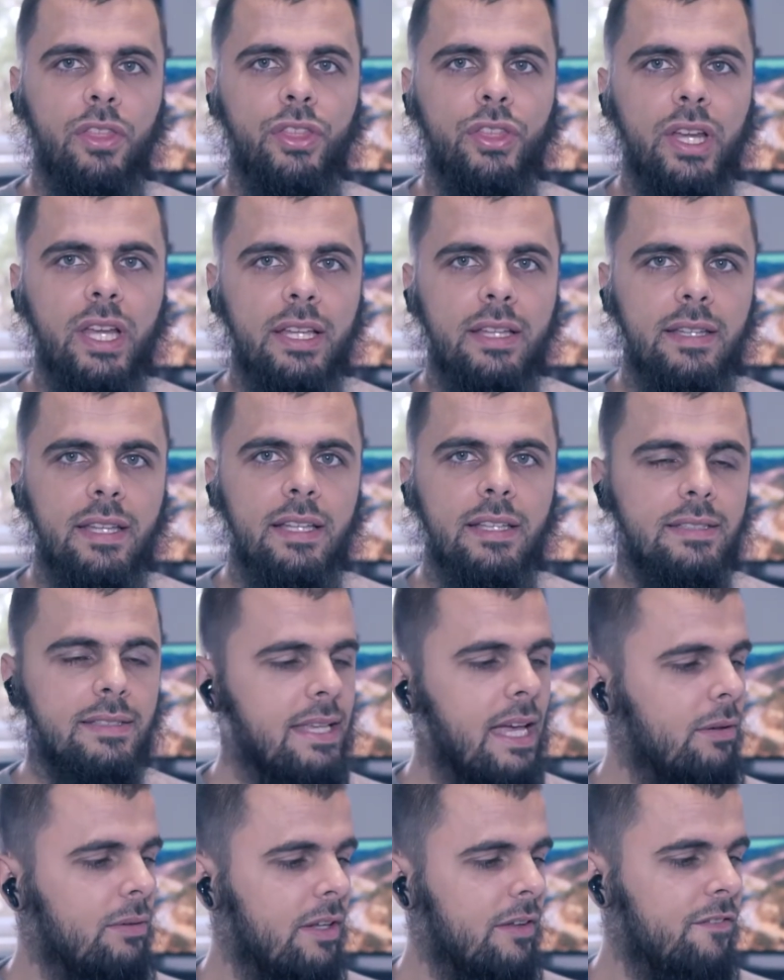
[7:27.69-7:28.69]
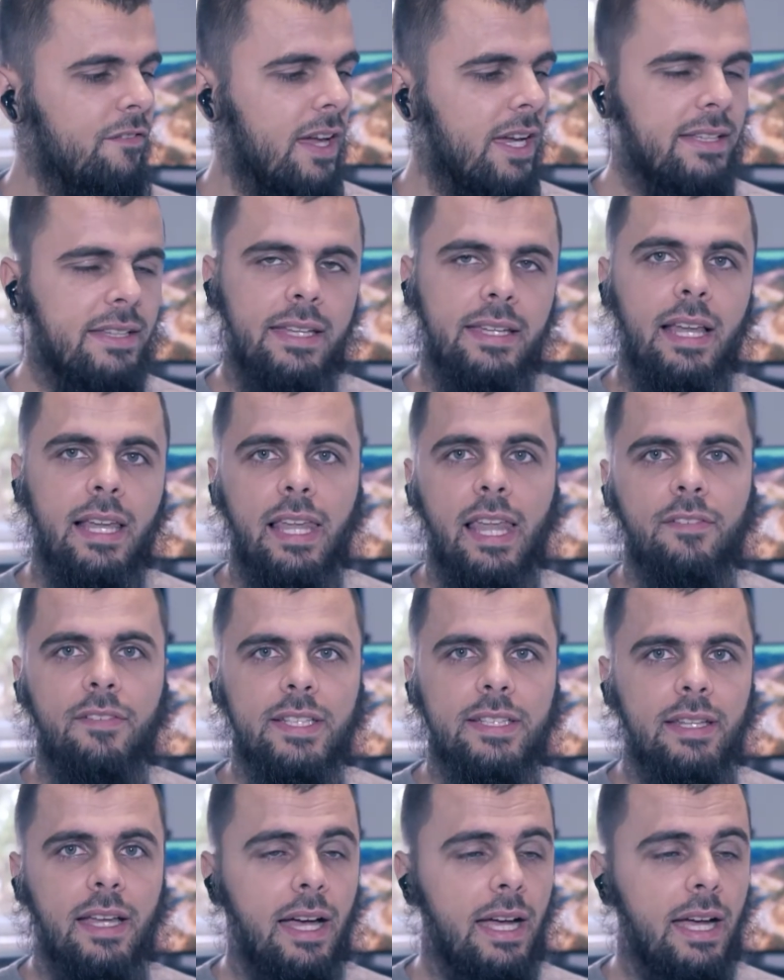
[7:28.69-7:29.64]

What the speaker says: 3D sound effect, and I love it.